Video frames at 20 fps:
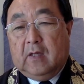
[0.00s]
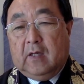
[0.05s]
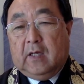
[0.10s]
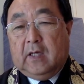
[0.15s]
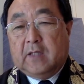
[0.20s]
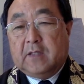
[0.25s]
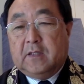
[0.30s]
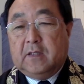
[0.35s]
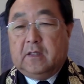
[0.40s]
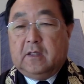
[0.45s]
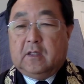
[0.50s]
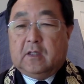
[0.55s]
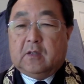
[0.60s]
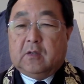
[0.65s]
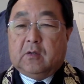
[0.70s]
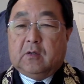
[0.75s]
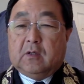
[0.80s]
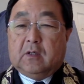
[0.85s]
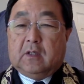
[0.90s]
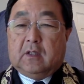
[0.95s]
As a
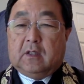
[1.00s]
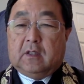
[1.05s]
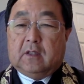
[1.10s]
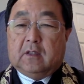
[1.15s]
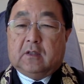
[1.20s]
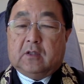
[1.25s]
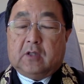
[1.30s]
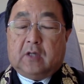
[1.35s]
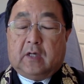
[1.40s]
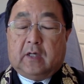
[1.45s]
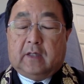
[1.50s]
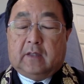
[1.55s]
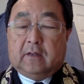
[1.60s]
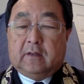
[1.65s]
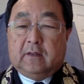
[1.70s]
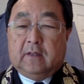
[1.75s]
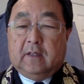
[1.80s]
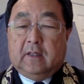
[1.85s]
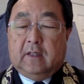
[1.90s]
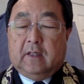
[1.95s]
young
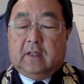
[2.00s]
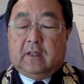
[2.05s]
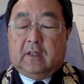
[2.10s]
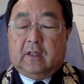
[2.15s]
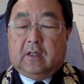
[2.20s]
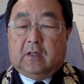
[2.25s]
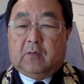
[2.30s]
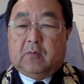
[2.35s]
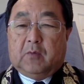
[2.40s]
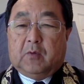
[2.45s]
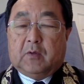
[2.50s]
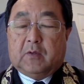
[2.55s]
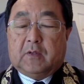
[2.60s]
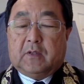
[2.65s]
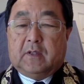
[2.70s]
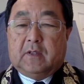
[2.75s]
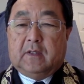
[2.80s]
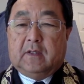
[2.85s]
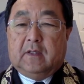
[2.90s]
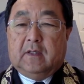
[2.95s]
child, young
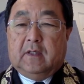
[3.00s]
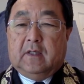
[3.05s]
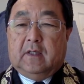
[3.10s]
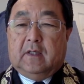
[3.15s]
person,